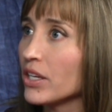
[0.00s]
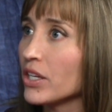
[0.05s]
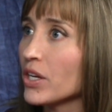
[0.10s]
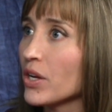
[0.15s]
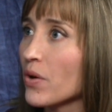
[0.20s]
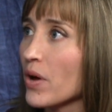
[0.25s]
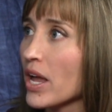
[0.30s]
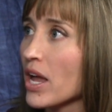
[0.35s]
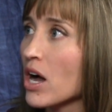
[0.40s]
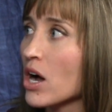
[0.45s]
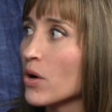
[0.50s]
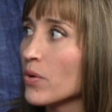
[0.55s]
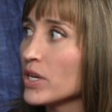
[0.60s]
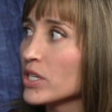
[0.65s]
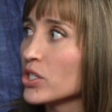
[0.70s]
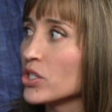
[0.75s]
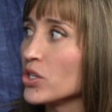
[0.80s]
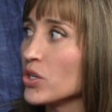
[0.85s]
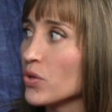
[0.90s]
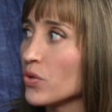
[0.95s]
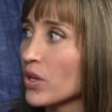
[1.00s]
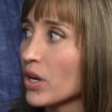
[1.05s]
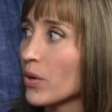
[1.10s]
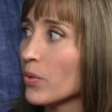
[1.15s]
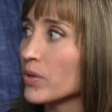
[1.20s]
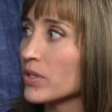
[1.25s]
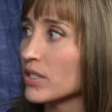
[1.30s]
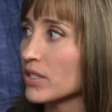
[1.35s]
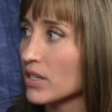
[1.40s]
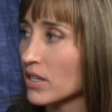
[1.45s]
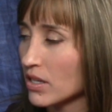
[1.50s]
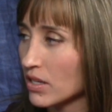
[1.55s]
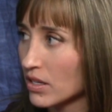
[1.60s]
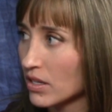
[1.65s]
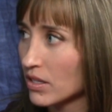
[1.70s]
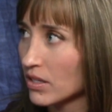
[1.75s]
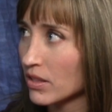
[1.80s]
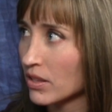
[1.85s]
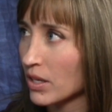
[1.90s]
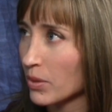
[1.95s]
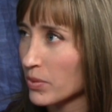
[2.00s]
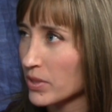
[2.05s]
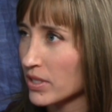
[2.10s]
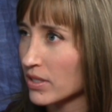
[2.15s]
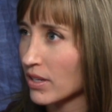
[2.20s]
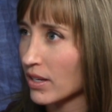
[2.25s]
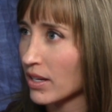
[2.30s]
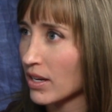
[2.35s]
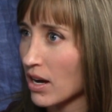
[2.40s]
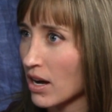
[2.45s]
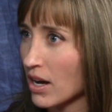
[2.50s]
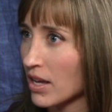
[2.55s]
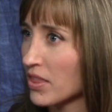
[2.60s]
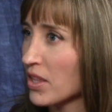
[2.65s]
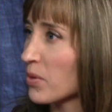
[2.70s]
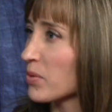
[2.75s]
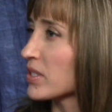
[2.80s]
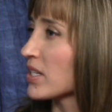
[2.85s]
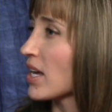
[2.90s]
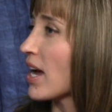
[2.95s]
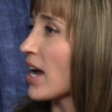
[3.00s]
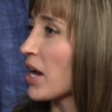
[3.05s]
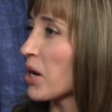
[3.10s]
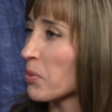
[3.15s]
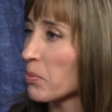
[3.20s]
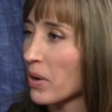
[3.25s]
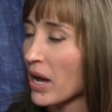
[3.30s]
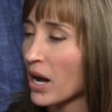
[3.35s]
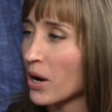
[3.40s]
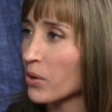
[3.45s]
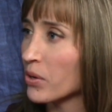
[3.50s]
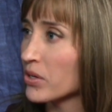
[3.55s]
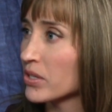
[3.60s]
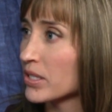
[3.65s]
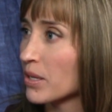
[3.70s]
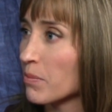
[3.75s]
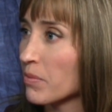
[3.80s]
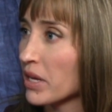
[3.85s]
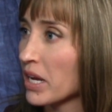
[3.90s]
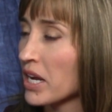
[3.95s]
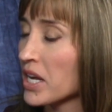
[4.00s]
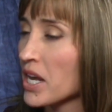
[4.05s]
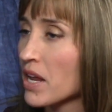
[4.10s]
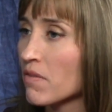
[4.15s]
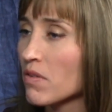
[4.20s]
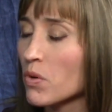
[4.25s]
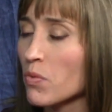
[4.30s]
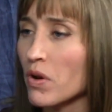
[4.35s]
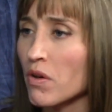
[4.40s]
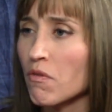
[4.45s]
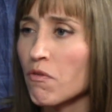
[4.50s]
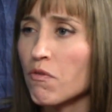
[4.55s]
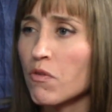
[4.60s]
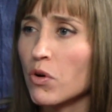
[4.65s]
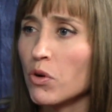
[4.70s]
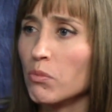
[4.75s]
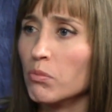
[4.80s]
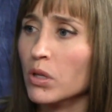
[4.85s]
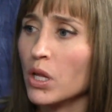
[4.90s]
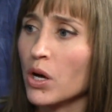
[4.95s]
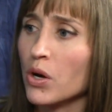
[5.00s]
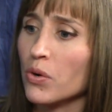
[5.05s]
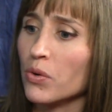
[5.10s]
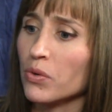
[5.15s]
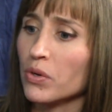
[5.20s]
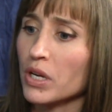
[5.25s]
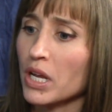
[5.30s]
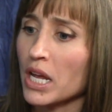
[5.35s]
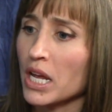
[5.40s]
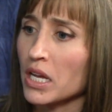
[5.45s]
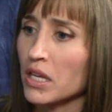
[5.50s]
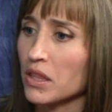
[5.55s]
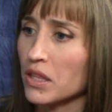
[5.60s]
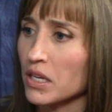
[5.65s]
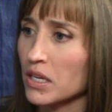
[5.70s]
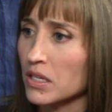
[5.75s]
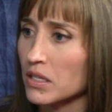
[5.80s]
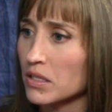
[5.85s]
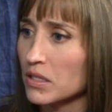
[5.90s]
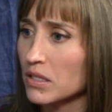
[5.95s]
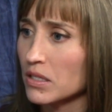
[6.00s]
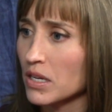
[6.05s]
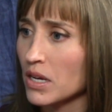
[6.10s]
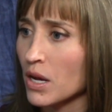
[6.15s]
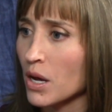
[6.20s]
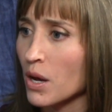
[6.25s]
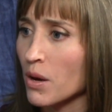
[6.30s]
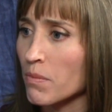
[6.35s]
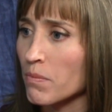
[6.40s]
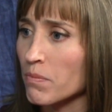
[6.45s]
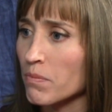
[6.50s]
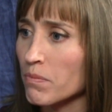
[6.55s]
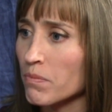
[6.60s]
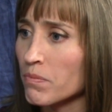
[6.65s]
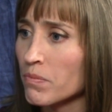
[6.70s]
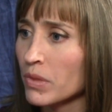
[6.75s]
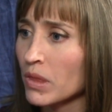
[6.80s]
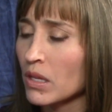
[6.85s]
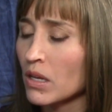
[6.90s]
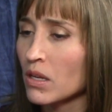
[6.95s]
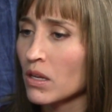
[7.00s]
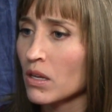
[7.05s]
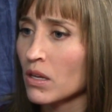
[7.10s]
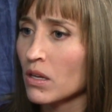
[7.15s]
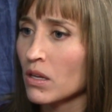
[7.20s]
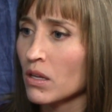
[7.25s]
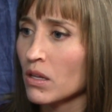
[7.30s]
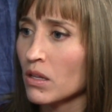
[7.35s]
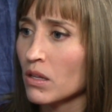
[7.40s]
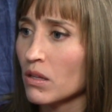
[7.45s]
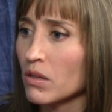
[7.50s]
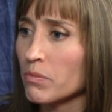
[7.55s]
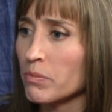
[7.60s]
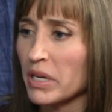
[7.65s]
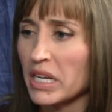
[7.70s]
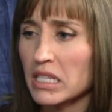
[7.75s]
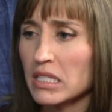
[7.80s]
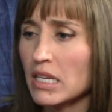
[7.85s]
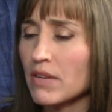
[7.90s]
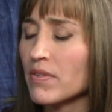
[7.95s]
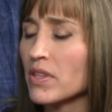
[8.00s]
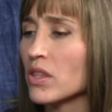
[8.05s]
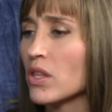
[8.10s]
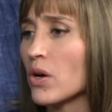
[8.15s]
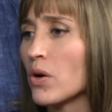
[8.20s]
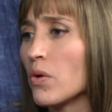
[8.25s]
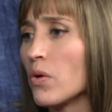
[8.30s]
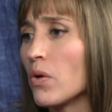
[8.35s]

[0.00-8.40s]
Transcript: know, I always knew there was. There was a God, there was a higher power or something. I never went full blown atheist. Um, because even though